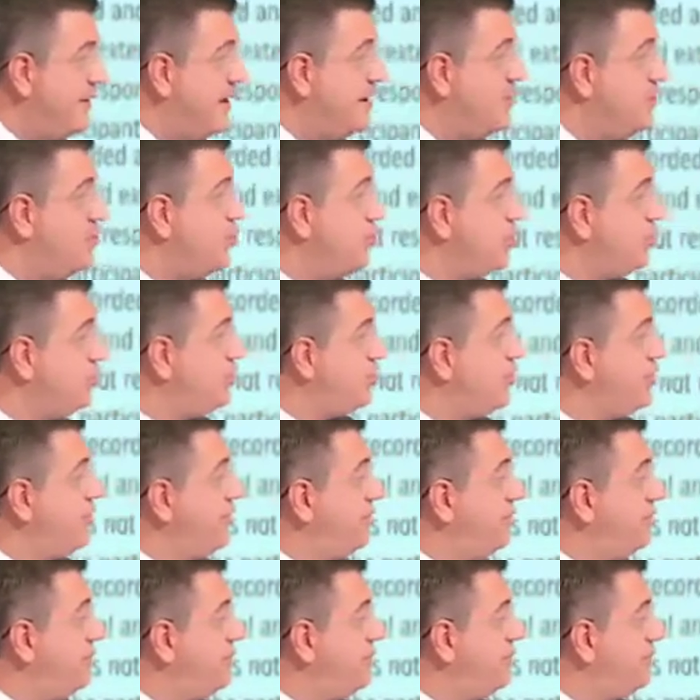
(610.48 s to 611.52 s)
in order
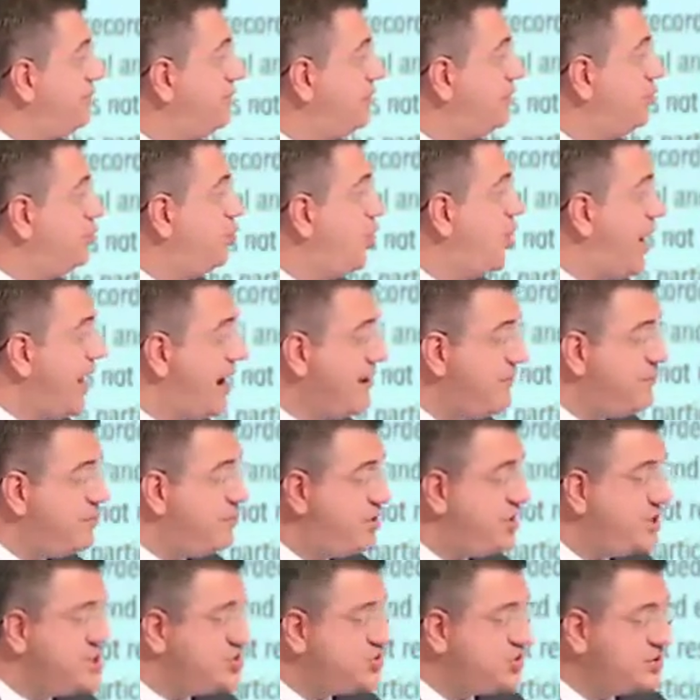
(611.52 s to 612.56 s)
to help
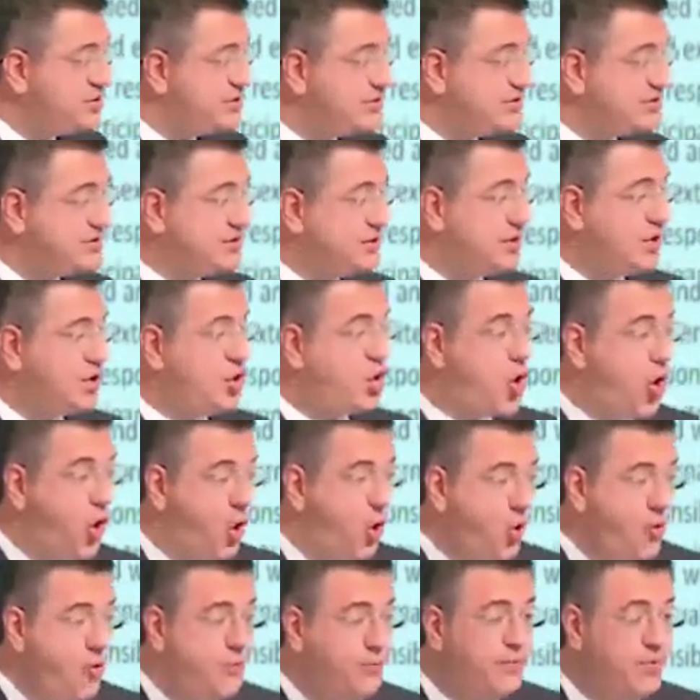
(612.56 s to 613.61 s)
regions
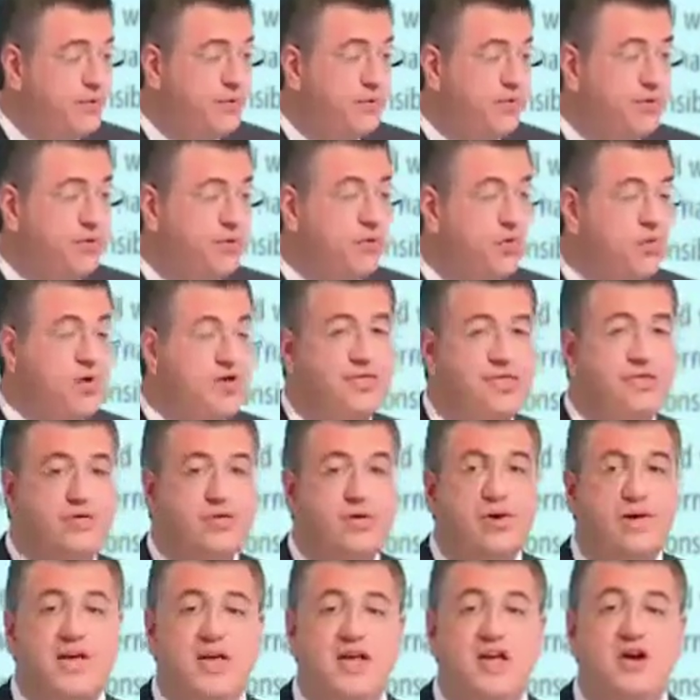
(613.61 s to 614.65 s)
cope with
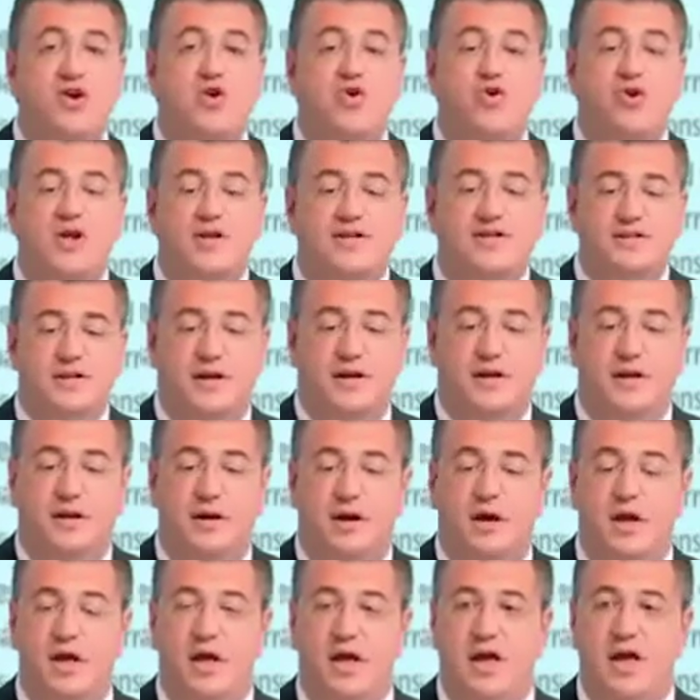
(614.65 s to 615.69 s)
the increasing
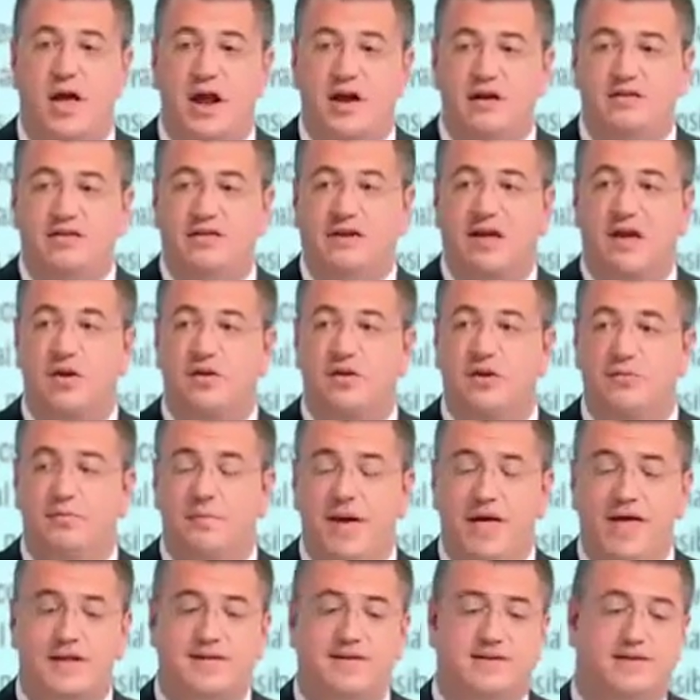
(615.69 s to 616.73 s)
healthcare
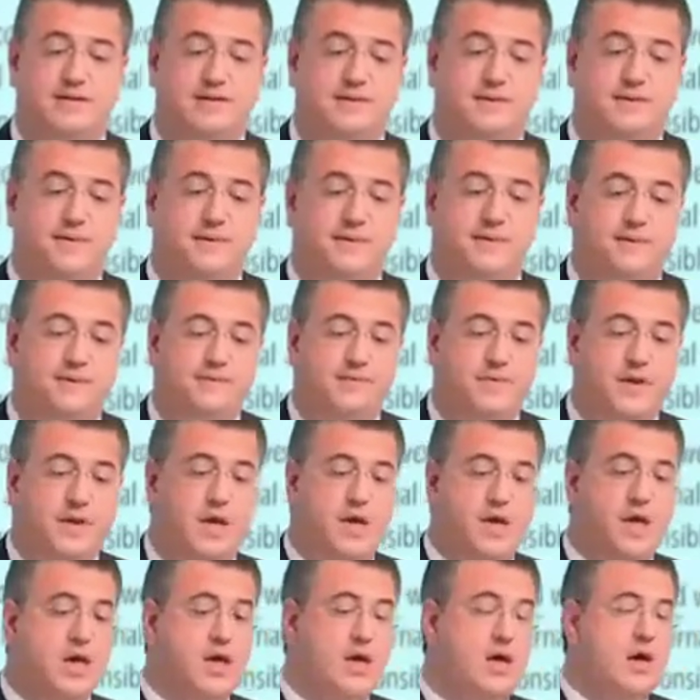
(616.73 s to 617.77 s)
demands.
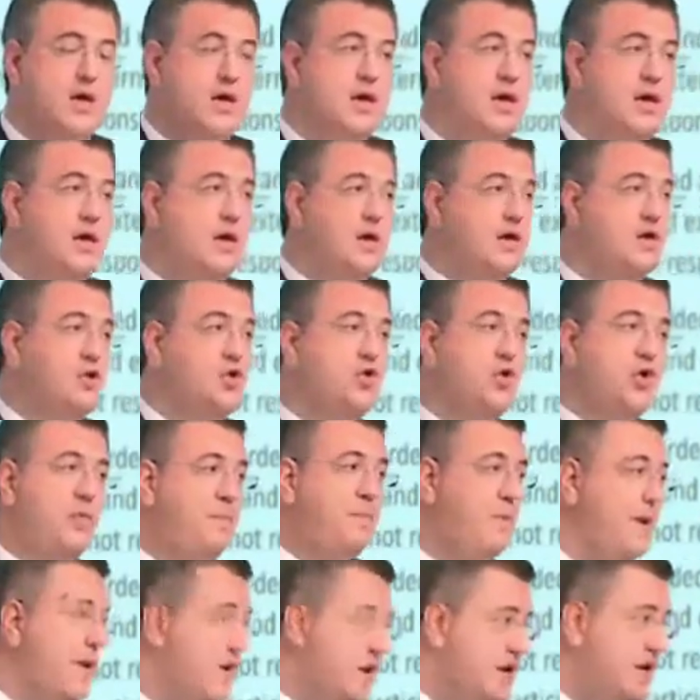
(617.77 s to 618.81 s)

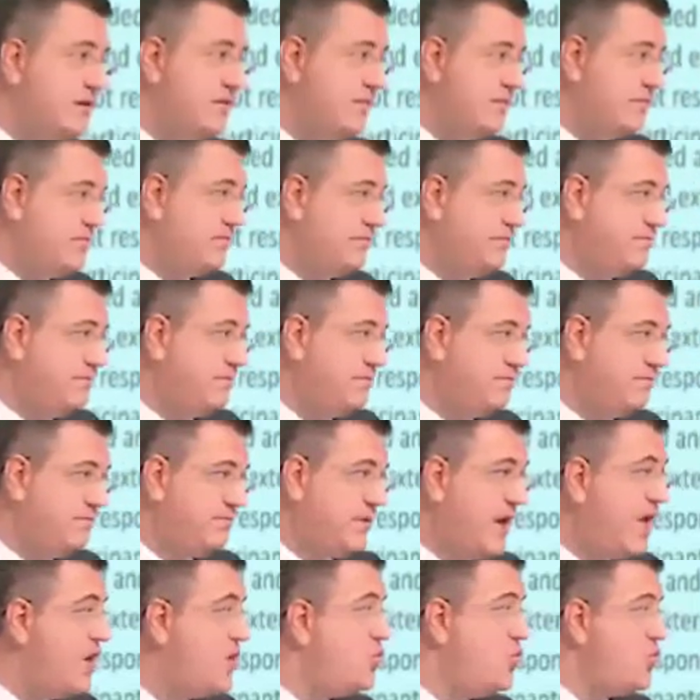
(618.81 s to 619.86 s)
European,
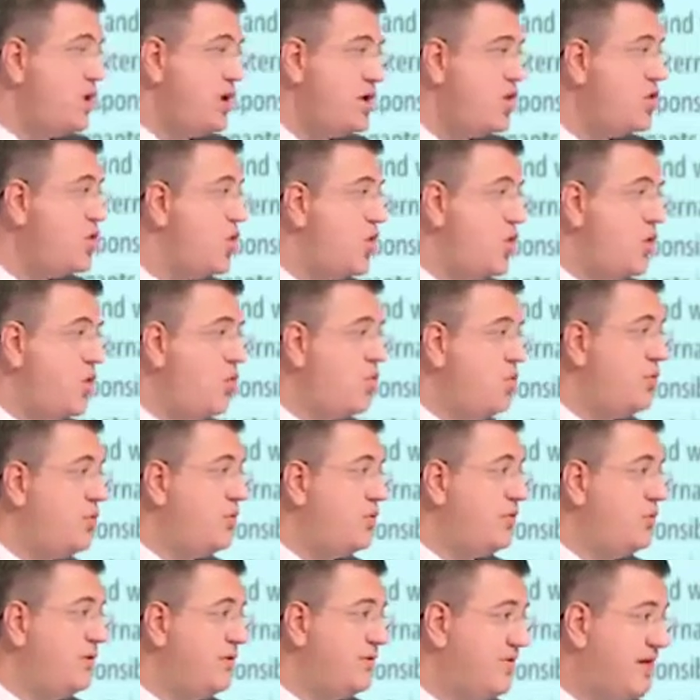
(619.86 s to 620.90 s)
and we know
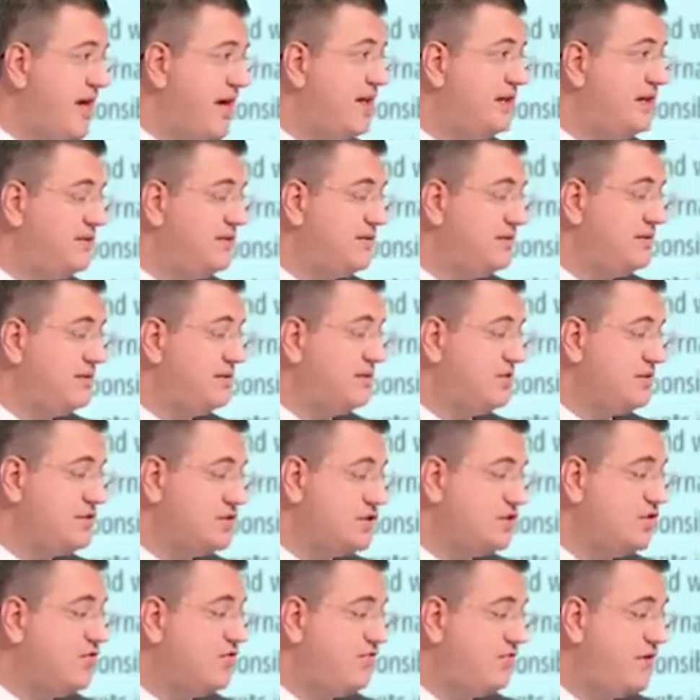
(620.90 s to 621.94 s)
that
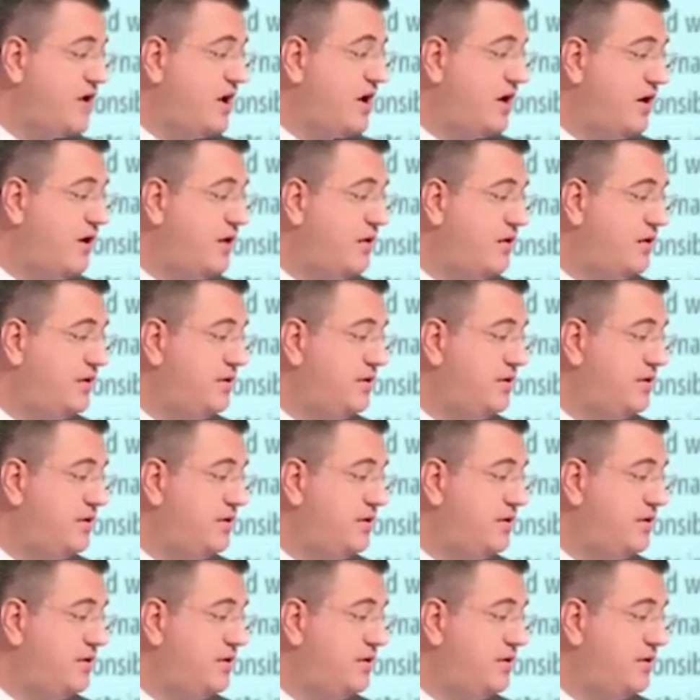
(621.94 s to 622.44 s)
so far,